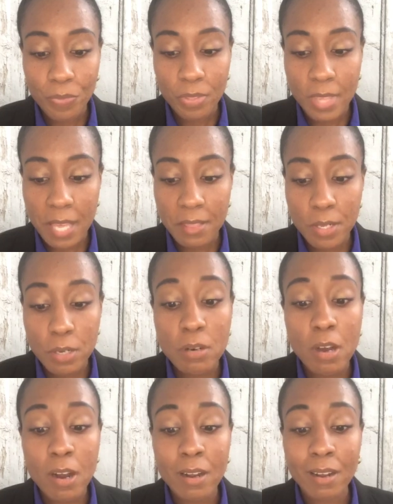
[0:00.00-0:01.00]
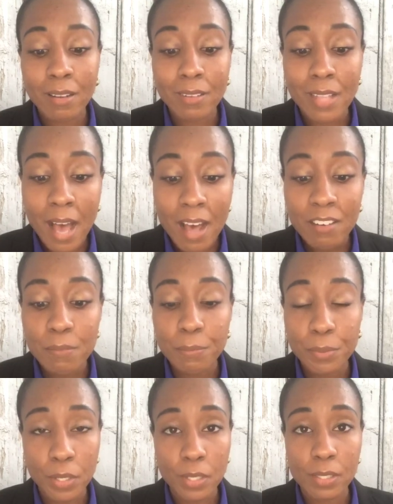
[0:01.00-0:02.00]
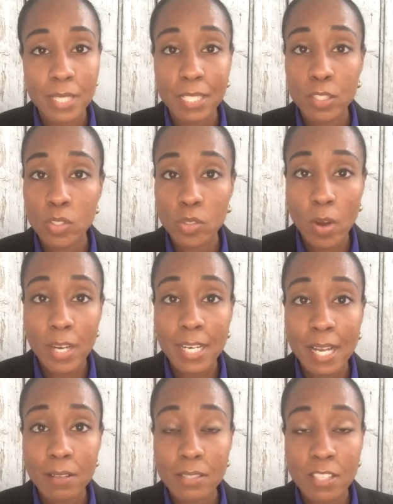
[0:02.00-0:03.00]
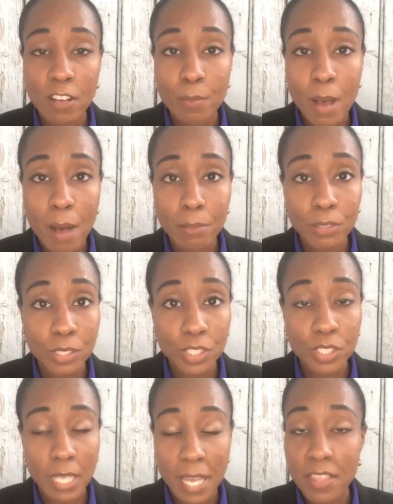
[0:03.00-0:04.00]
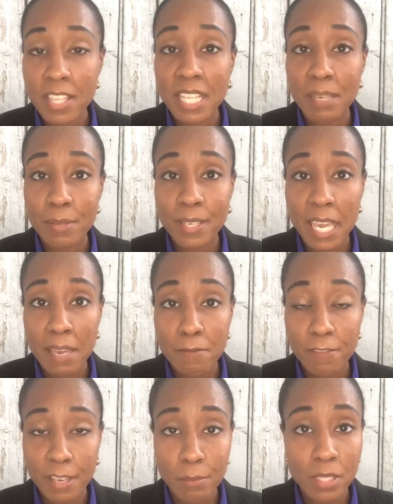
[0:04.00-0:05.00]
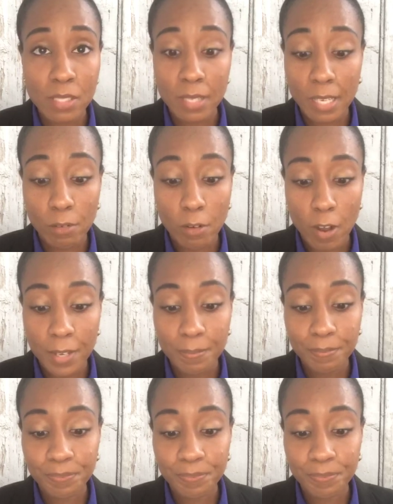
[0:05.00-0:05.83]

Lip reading: that there are a lot of books that started out self-published and then they became famous later on?